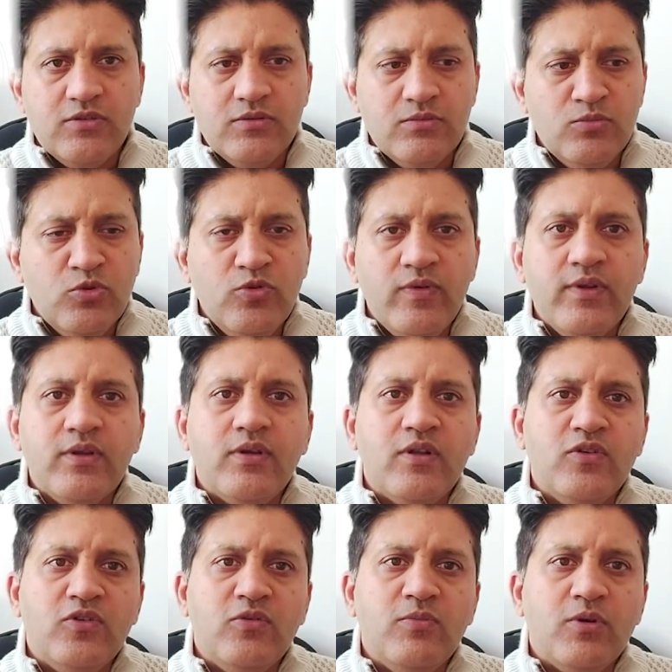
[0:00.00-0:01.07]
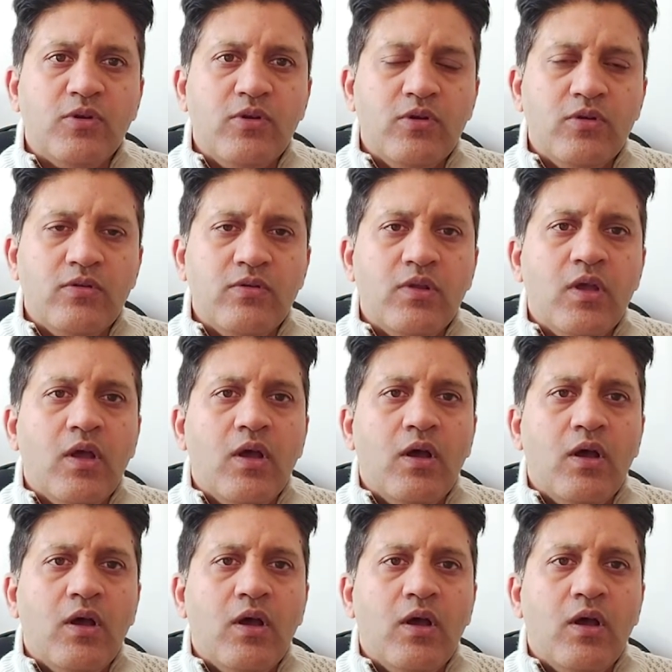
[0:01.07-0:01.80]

moving consumer goods,